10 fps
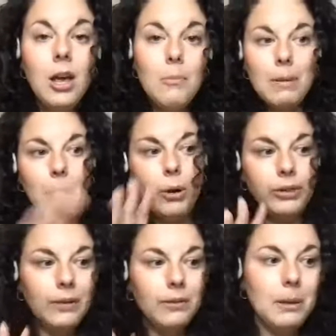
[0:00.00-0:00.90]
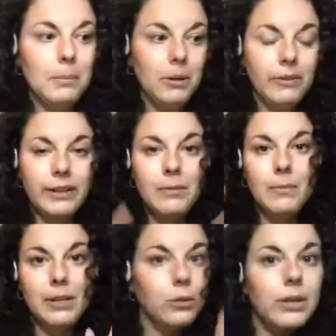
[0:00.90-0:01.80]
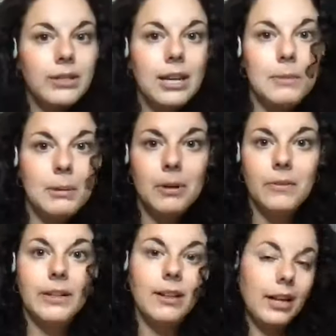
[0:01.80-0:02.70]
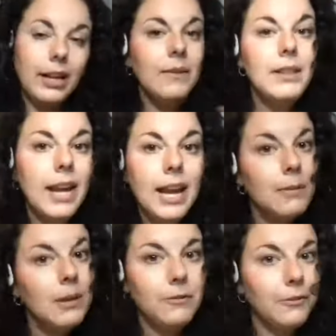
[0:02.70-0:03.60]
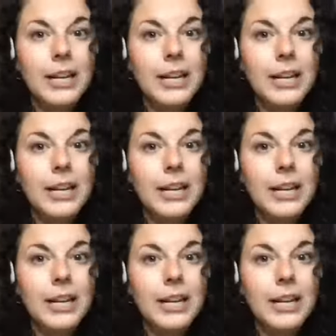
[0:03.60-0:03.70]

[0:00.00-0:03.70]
my posts have to be perfect and my stories had to be perfect and everything had to be